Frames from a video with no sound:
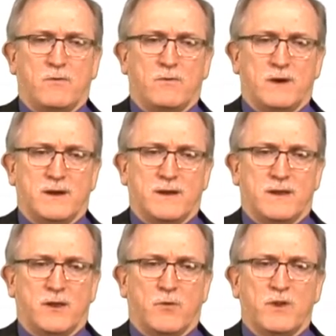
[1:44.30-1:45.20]
Well,
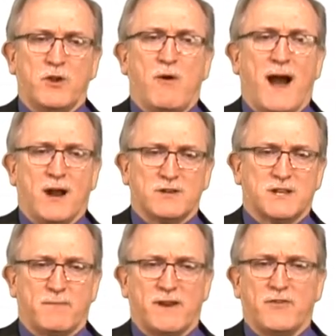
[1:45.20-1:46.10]
you know, when you hire
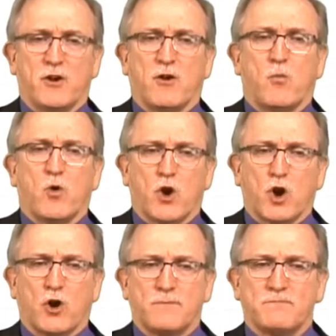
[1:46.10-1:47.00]
somebody, they're a
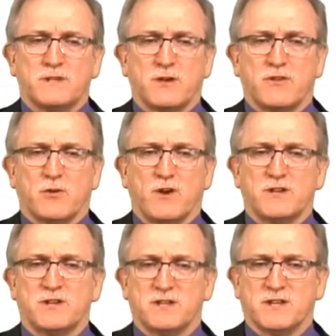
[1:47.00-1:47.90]
worker. So the
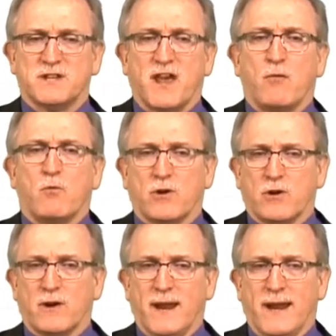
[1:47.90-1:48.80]
question is that
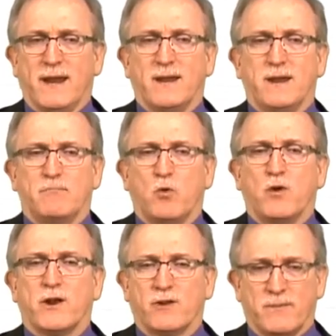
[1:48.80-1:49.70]
worker a
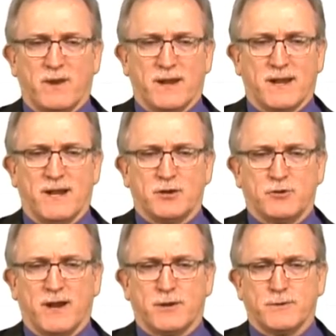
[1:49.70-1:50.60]
employer, independent
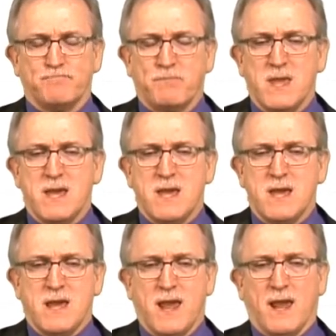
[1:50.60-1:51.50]
contractor?
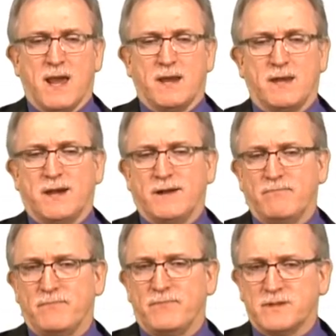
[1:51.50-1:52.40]
And
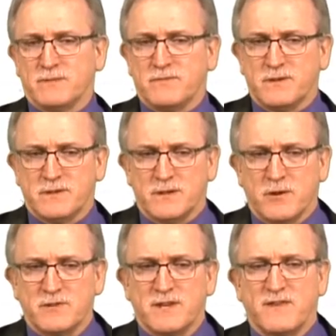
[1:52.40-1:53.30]
this
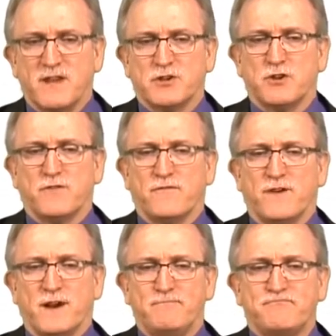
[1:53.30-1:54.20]
goes to the issue
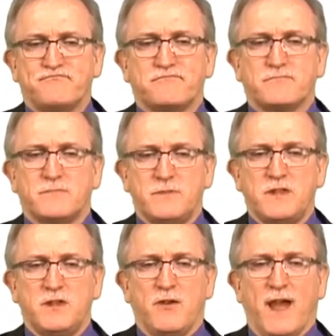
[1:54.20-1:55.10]
of
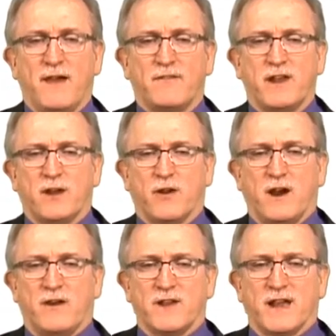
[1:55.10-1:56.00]
you have here
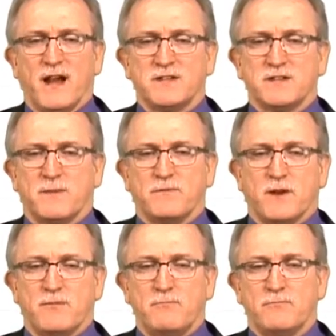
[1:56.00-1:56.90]
the concept
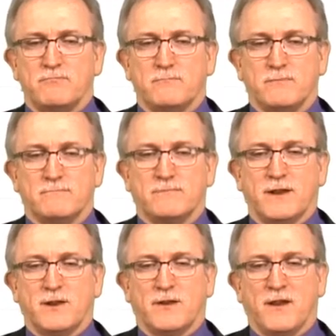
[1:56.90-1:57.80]
of
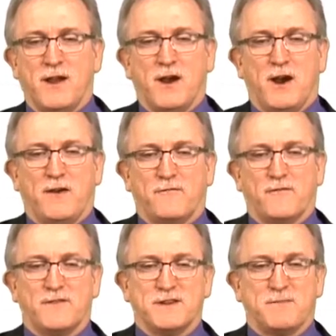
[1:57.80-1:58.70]
right there of
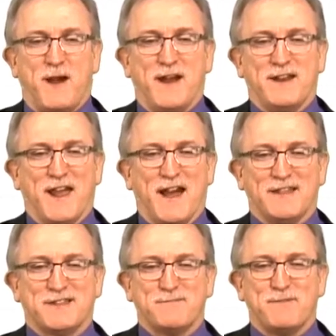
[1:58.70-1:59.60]

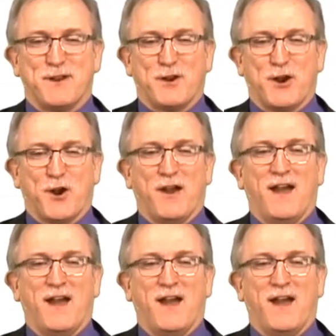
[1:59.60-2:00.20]
respondeat superior.